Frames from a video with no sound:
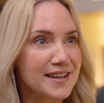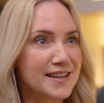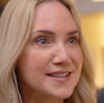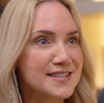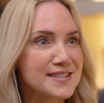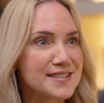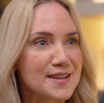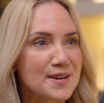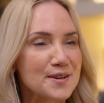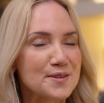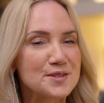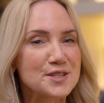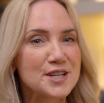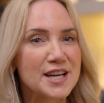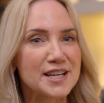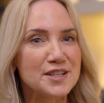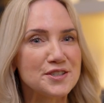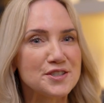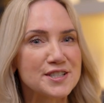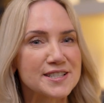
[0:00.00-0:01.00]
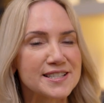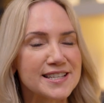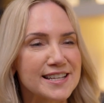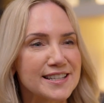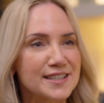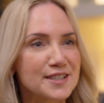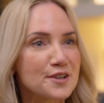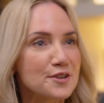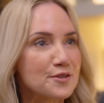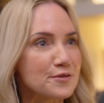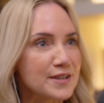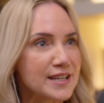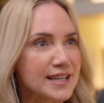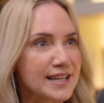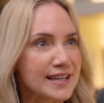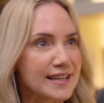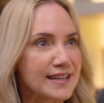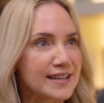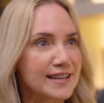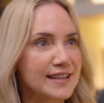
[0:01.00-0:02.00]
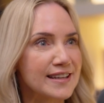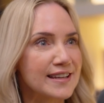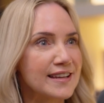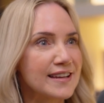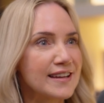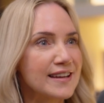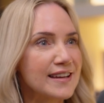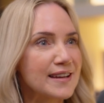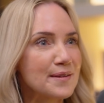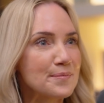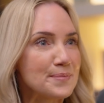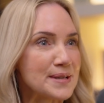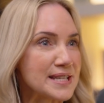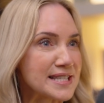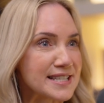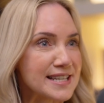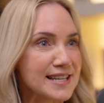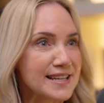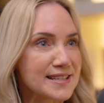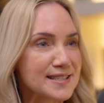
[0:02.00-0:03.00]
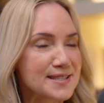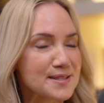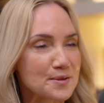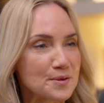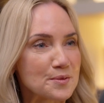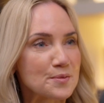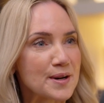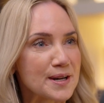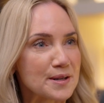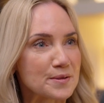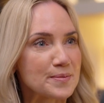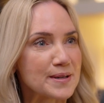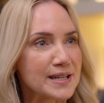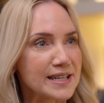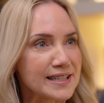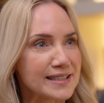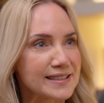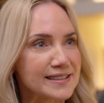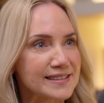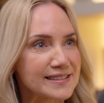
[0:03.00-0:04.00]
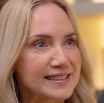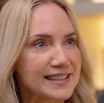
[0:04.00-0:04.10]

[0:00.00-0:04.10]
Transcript: So changes in career, business or well-being.